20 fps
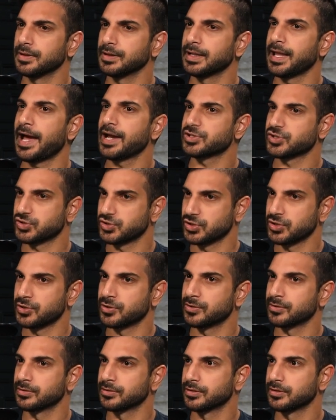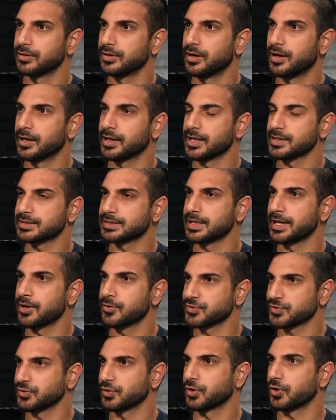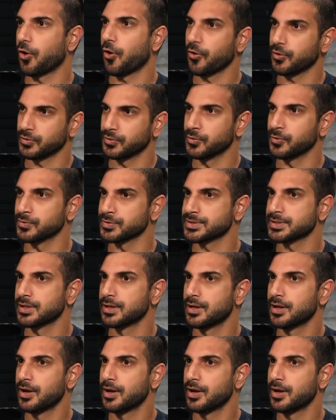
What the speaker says: last year against the Arizona Cardinals